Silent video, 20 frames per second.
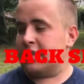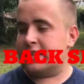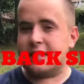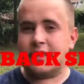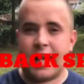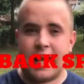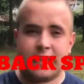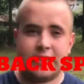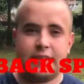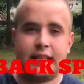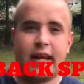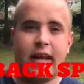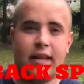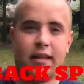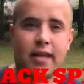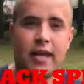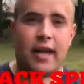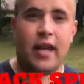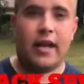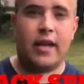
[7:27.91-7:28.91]
nest down
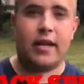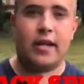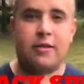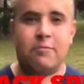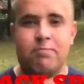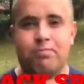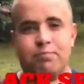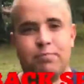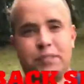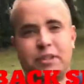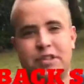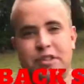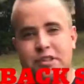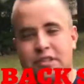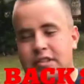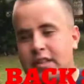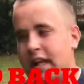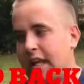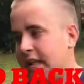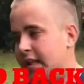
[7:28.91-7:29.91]
there, and we
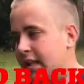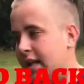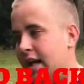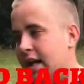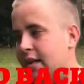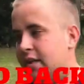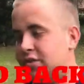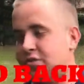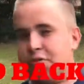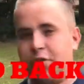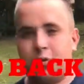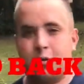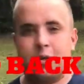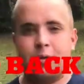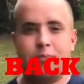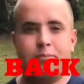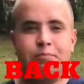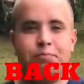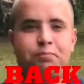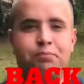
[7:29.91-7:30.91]
just like, nah, screw
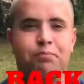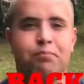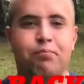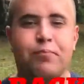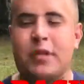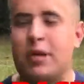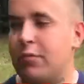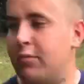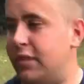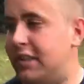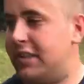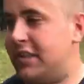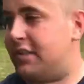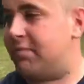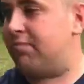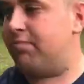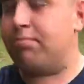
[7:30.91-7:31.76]
it. We just